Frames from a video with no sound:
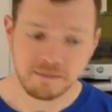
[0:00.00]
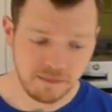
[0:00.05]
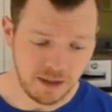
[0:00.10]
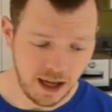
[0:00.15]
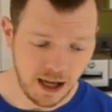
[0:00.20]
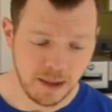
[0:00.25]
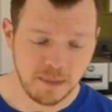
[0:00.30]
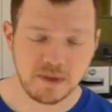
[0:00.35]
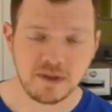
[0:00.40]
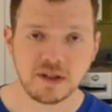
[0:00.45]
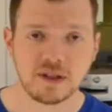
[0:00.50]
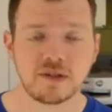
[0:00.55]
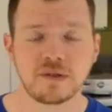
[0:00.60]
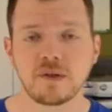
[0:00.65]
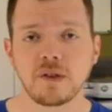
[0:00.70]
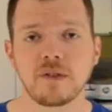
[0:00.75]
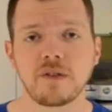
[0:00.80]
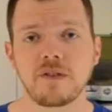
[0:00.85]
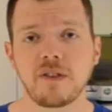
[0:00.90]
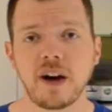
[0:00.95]
I'm
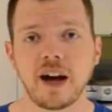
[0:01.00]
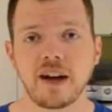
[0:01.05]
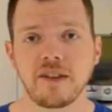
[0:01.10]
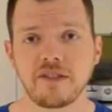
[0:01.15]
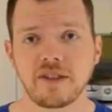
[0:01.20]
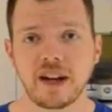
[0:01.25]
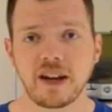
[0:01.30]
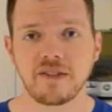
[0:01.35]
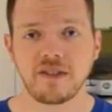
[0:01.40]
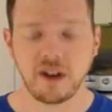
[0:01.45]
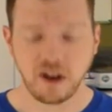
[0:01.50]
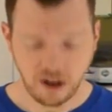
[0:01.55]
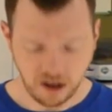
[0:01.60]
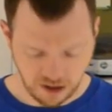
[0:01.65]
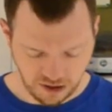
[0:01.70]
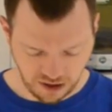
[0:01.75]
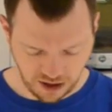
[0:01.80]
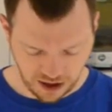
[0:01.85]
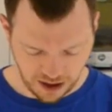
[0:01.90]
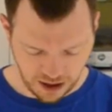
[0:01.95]
6'5", and I have a
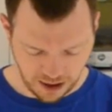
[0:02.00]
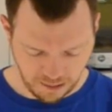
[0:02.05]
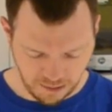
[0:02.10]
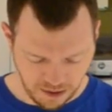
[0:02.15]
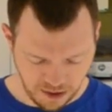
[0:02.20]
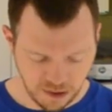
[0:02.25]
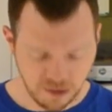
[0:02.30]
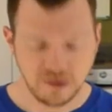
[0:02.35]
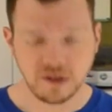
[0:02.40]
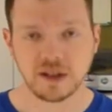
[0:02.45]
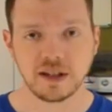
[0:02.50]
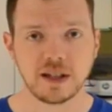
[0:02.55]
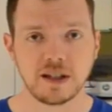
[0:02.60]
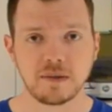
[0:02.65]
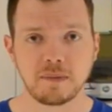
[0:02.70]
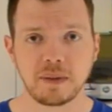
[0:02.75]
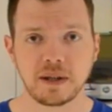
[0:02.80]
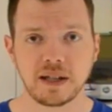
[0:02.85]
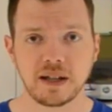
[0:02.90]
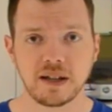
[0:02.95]
hard time using this
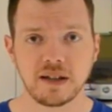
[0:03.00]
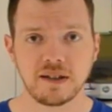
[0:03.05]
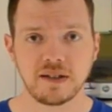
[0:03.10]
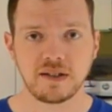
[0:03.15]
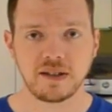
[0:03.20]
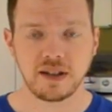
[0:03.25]
because